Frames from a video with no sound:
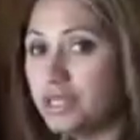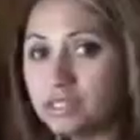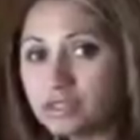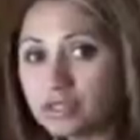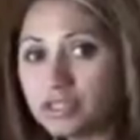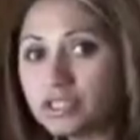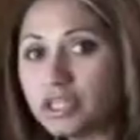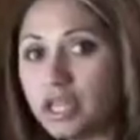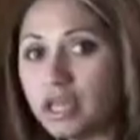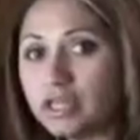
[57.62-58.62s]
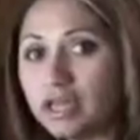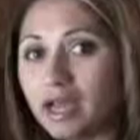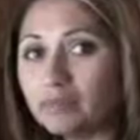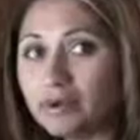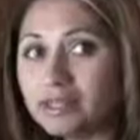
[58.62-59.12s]
research and
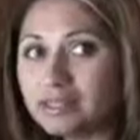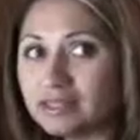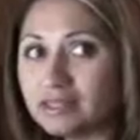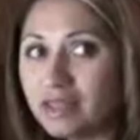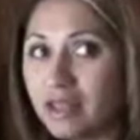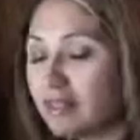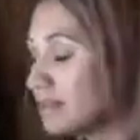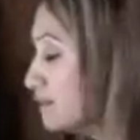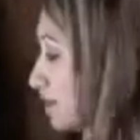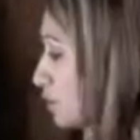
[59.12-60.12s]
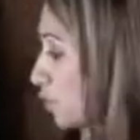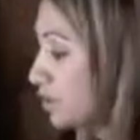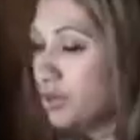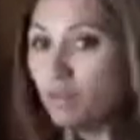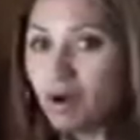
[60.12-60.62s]
at present. This is
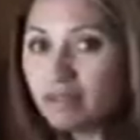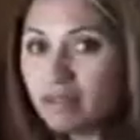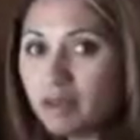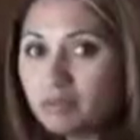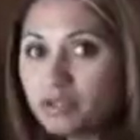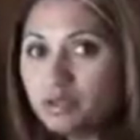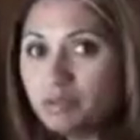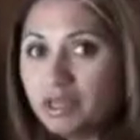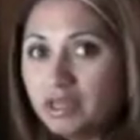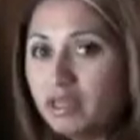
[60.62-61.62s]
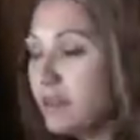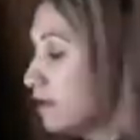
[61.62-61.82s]
where you want them to be.